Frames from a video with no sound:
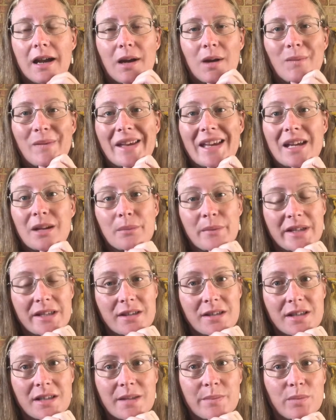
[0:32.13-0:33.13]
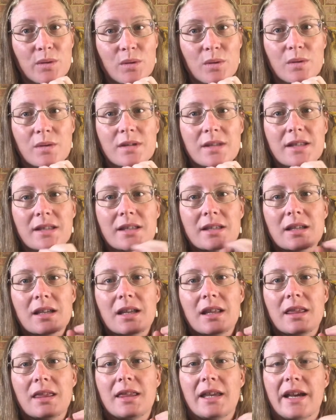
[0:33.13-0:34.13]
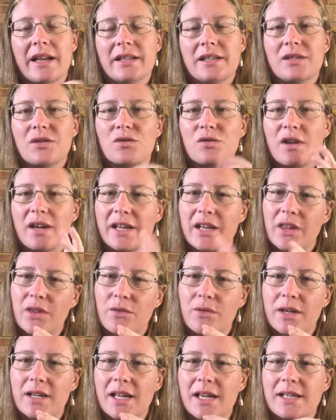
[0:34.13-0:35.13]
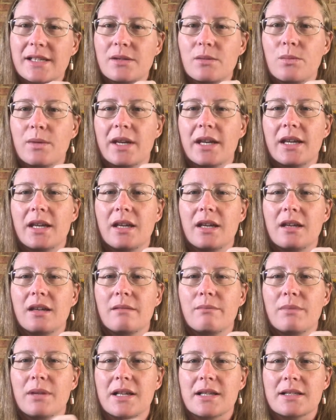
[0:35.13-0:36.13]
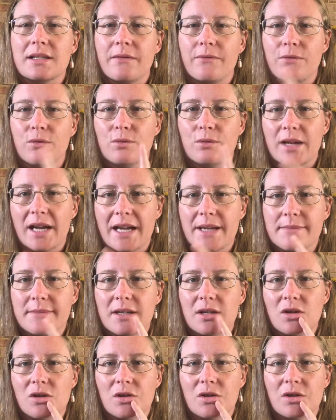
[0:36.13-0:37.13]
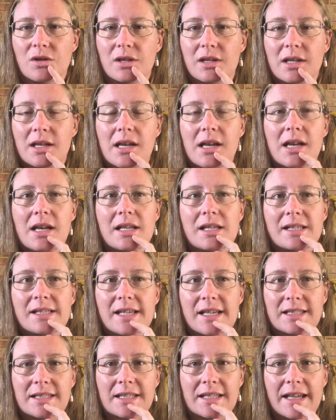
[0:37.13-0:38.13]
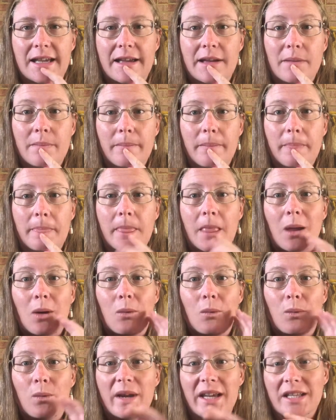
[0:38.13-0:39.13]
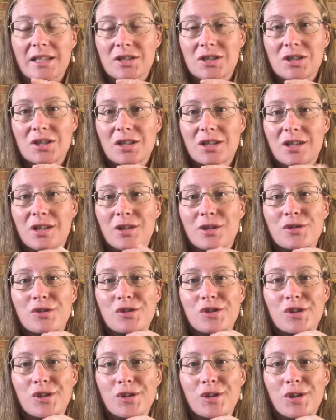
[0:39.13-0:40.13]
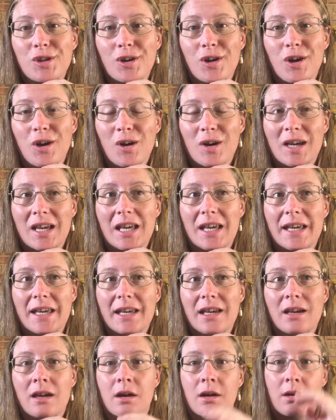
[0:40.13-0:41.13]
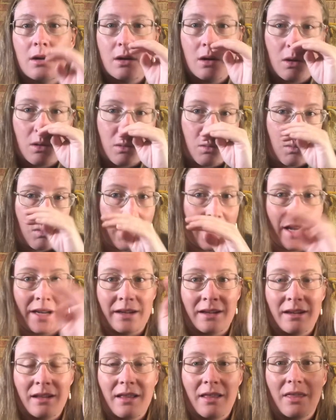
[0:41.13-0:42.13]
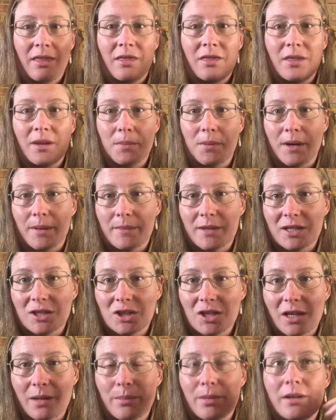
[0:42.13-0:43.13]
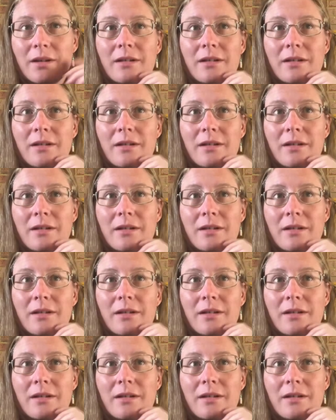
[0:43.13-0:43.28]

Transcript: We had winter sports, that's training 3 days a week, plus a full game on Saturday, which junior hockey won the premiership.